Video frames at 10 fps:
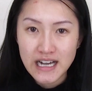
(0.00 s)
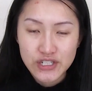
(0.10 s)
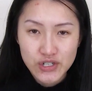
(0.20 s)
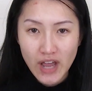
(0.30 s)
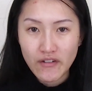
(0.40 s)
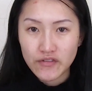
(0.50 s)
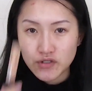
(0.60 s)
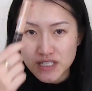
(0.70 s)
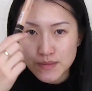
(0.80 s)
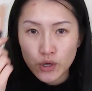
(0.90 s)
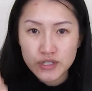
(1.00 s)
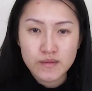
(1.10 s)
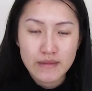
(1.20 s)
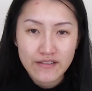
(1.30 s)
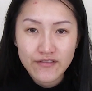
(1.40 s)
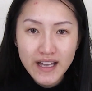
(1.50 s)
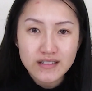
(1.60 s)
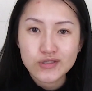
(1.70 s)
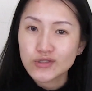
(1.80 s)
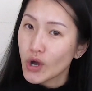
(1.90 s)
I do have a few spots on my
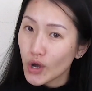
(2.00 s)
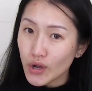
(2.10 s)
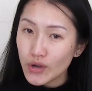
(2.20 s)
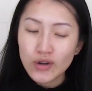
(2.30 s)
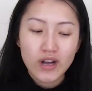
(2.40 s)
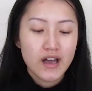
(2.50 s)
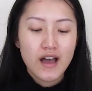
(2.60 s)
face, so